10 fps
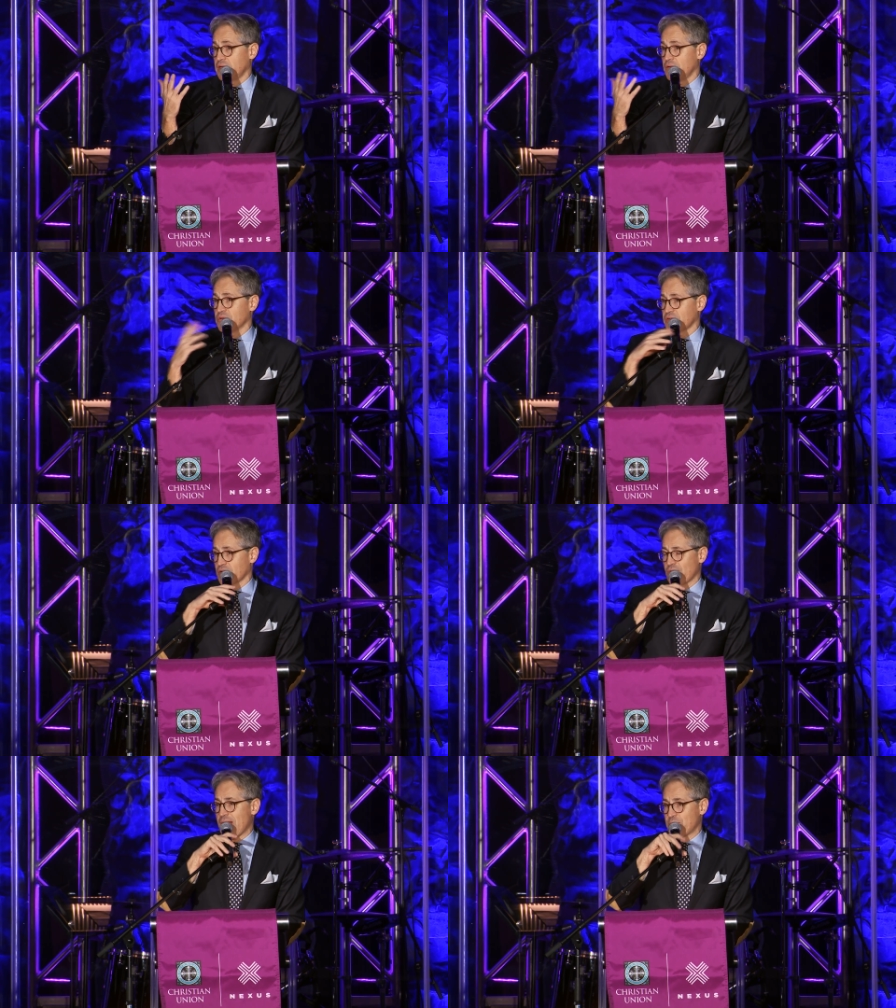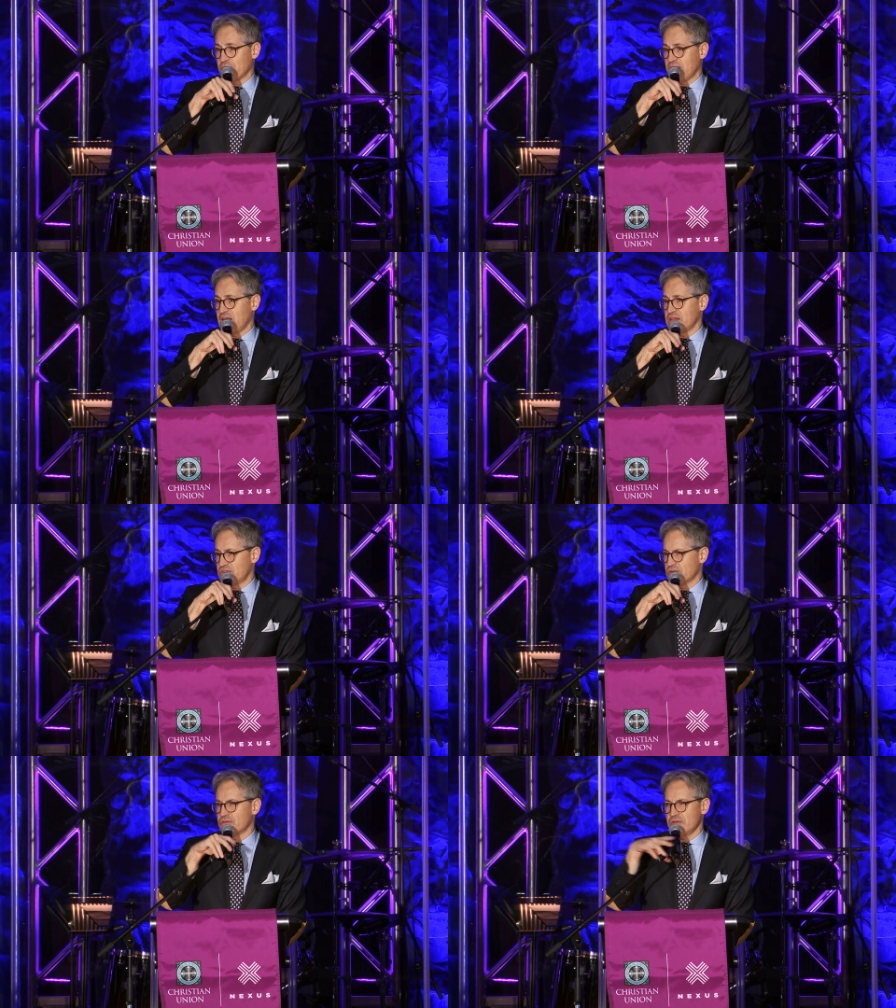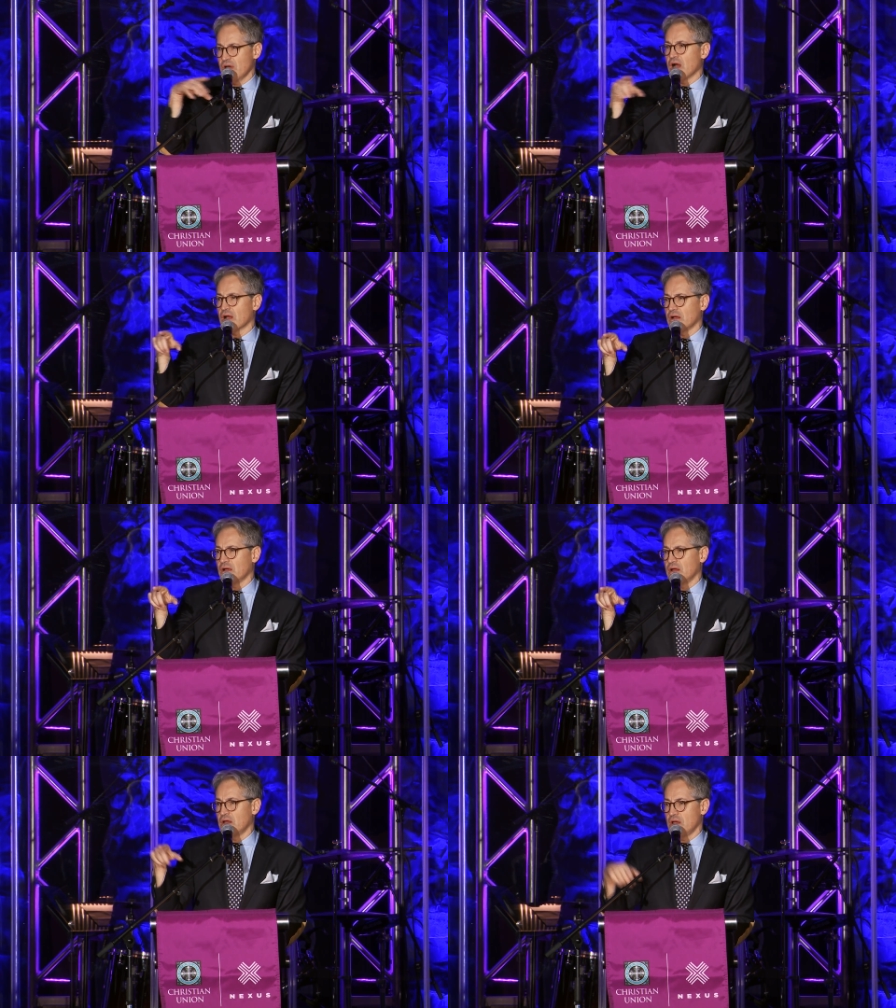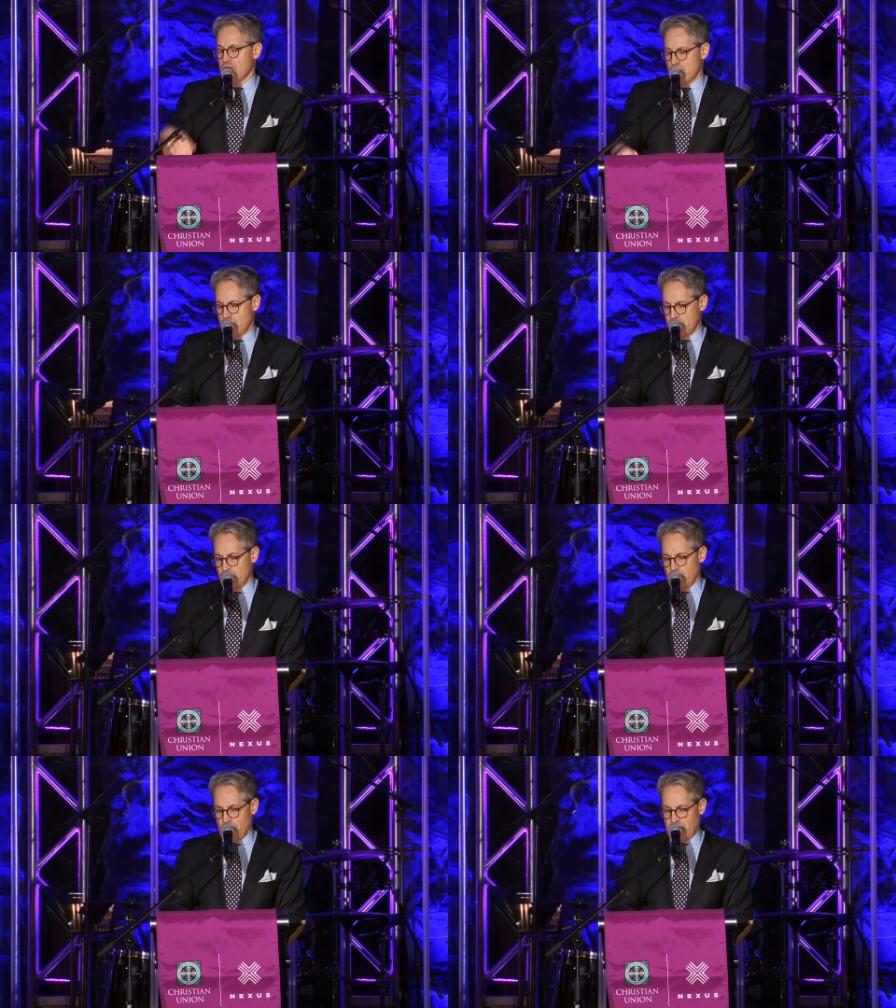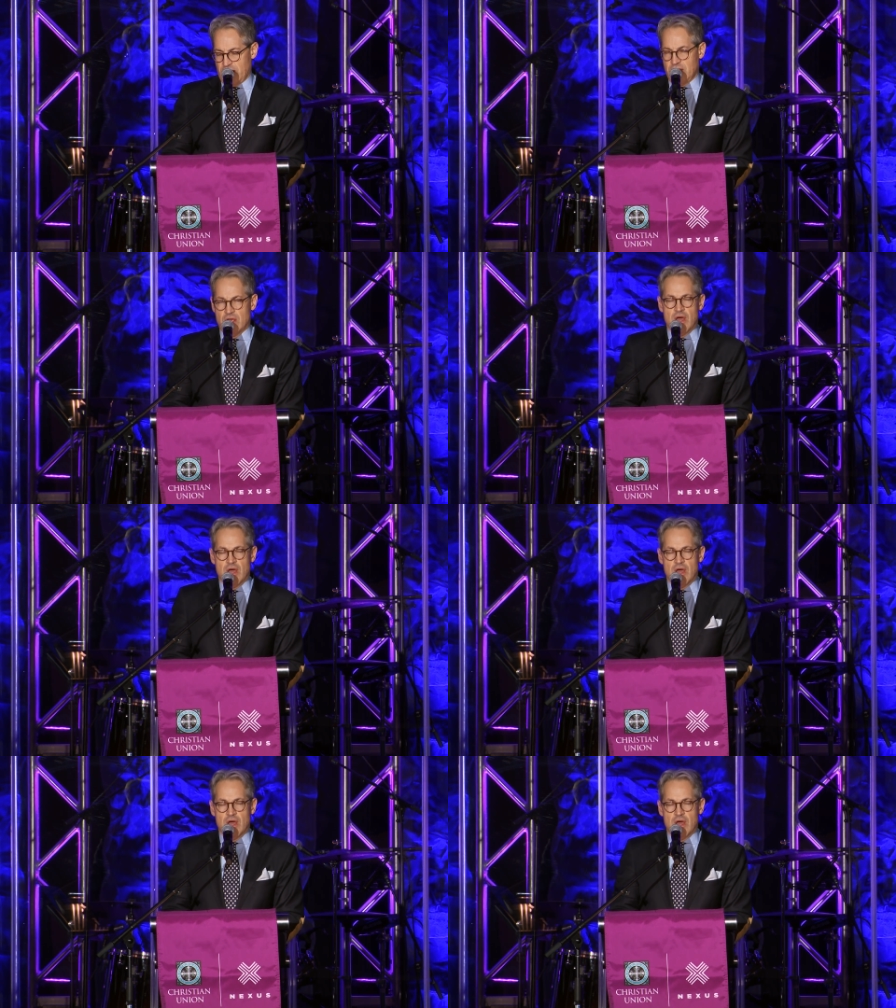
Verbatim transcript: He was like a rapper in the eighties. You're too young. You don't know that.